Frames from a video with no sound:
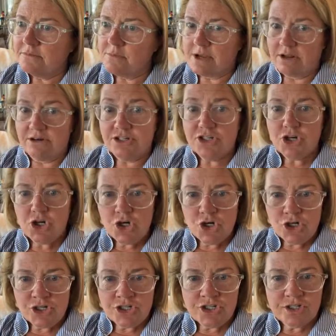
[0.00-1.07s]
we go to
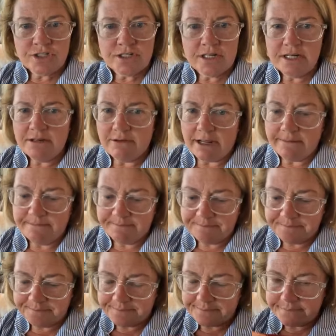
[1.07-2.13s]
church. Anyway,
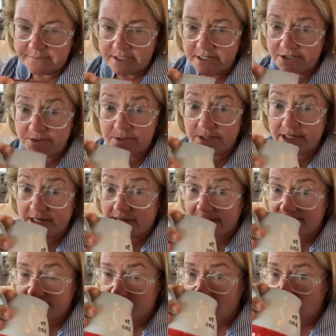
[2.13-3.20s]
it's really
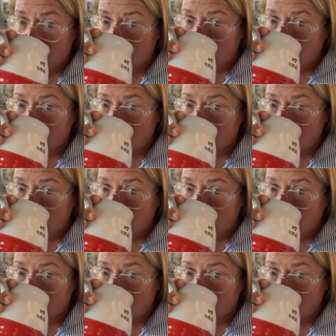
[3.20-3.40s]
nice.